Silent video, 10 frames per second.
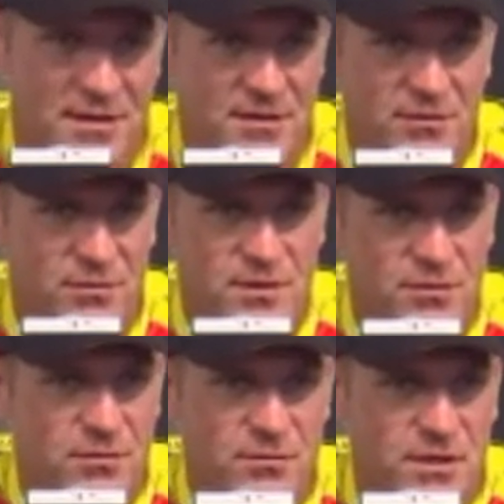that we
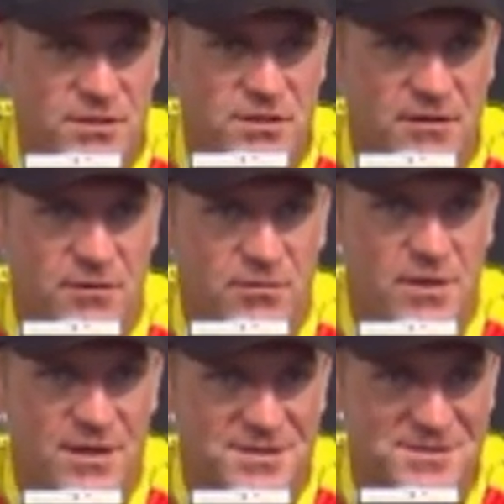do each and every
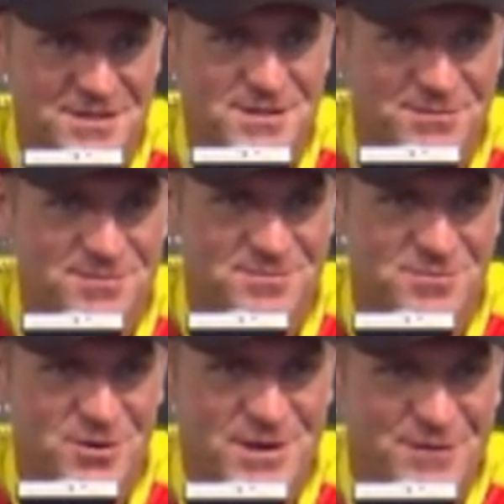week. It's just
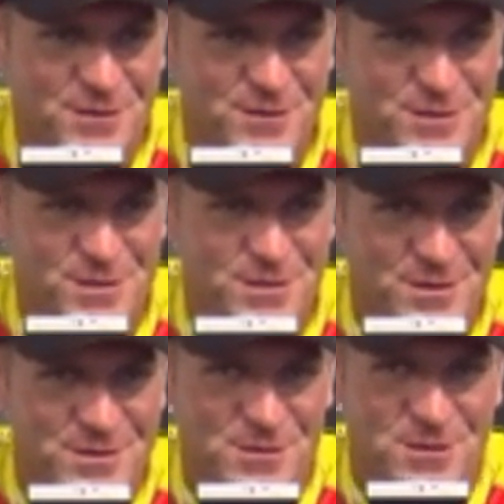more difficult to do on
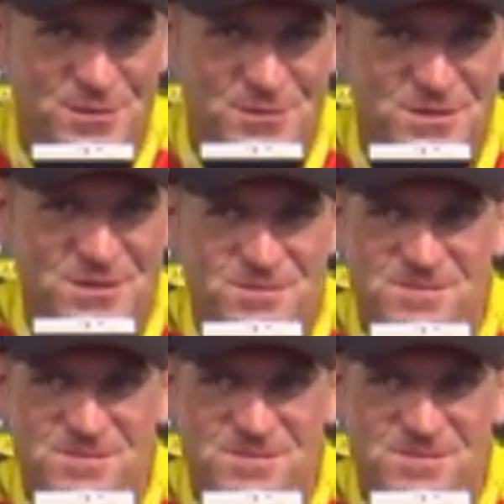these road courses.